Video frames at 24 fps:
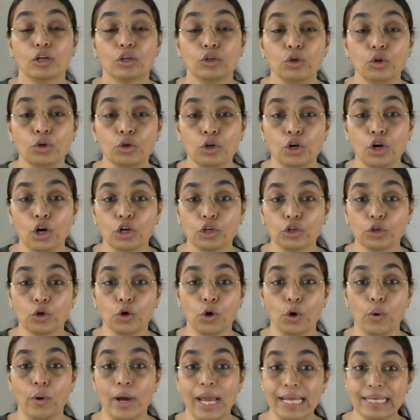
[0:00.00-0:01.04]
Do not
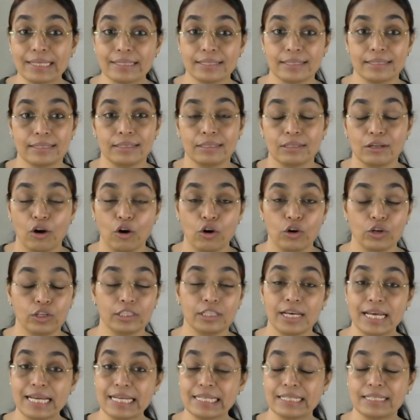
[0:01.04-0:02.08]
go on
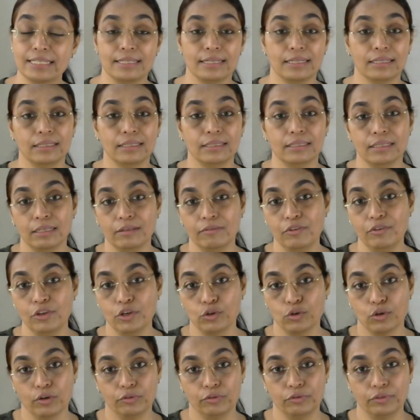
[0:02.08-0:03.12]
the external
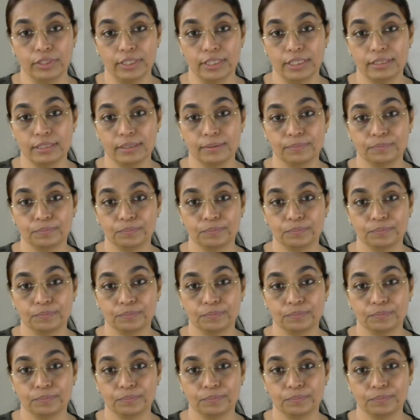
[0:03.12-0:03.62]
view of it.